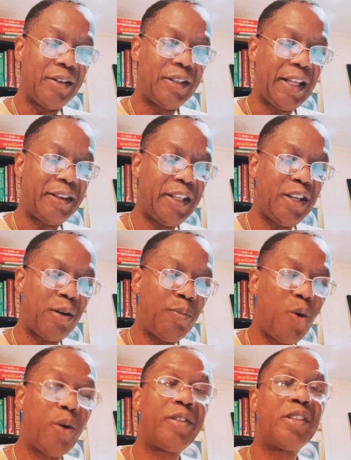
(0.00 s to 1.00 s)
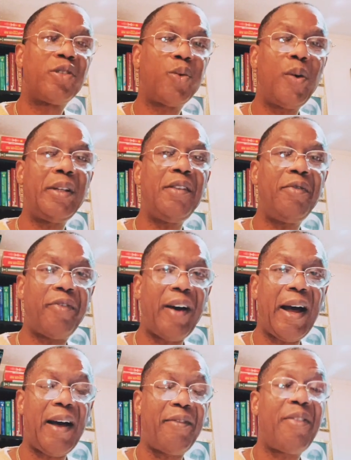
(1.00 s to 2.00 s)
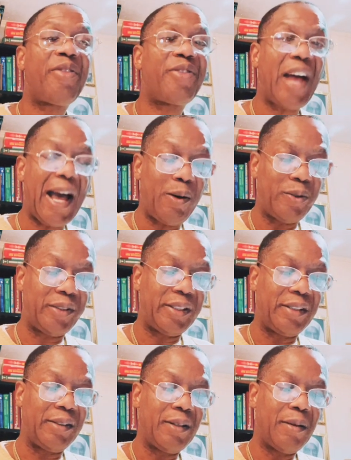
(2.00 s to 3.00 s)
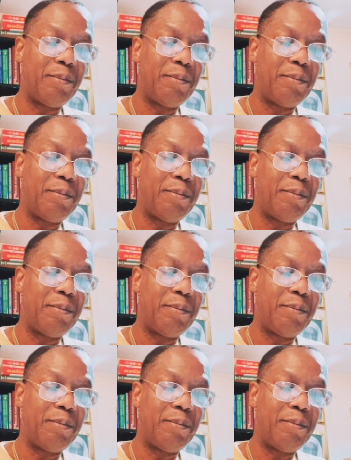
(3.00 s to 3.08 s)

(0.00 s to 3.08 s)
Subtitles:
that there are more than 25,000